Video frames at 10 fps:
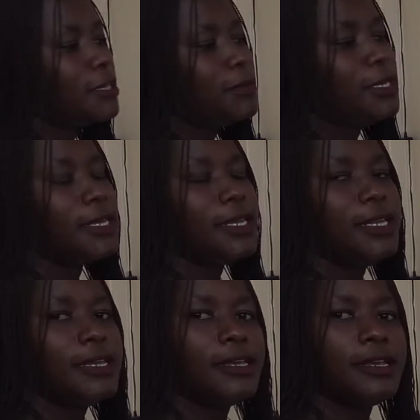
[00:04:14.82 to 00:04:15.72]
in
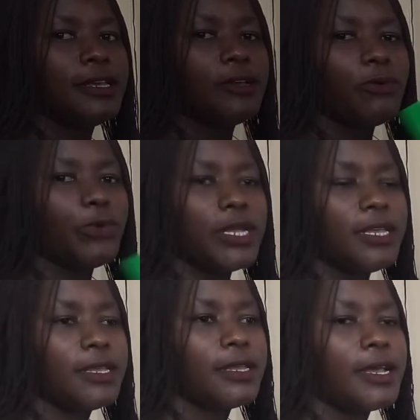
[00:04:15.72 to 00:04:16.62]
any way.
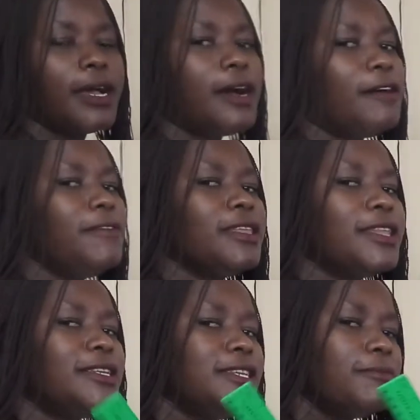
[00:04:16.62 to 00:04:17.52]
Having
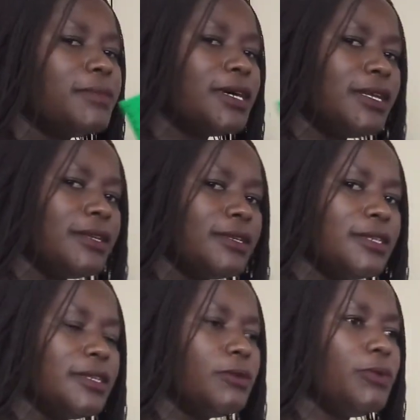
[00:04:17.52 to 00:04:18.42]
that in mind,
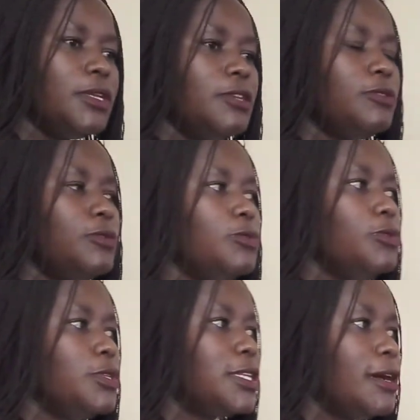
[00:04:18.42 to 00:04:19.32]
we need to do
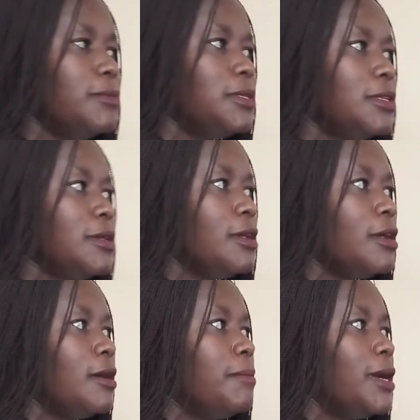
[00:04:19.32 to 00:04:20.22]
sums
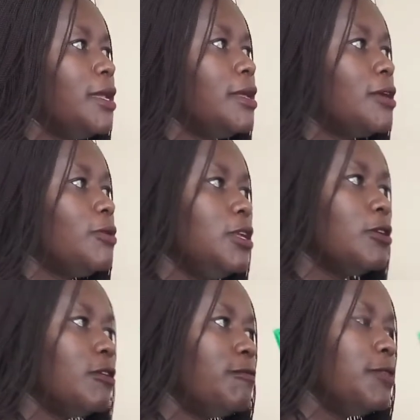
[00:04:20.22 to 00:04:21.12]
by rounding
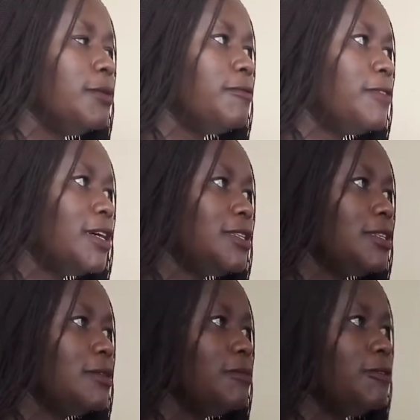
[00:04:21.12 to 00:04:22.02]
off them
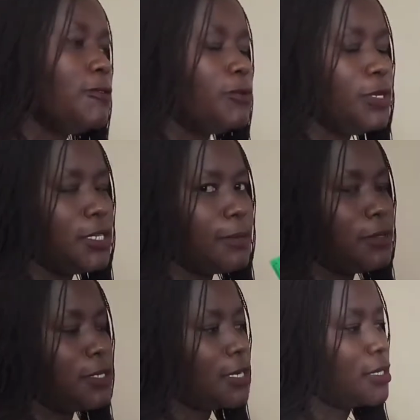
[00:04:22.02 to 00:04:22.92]
first before we
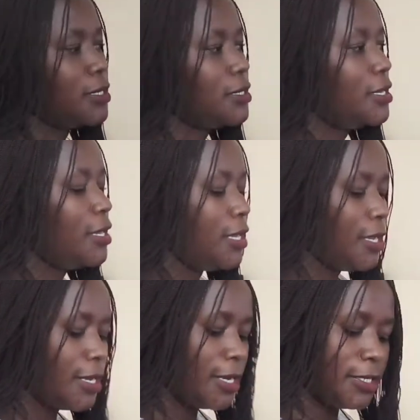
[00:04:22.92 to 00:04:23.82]
subtract. And
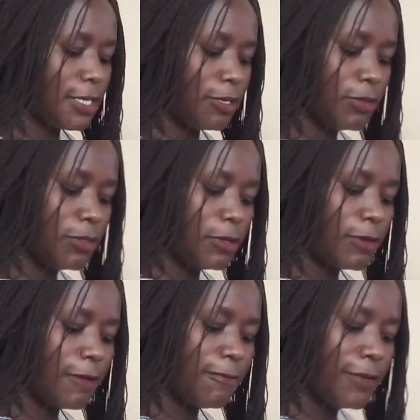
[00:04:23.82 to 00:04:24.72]
I take you through a
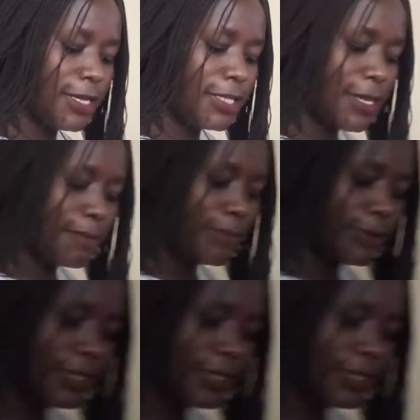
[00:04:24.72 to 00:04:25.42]
few examples,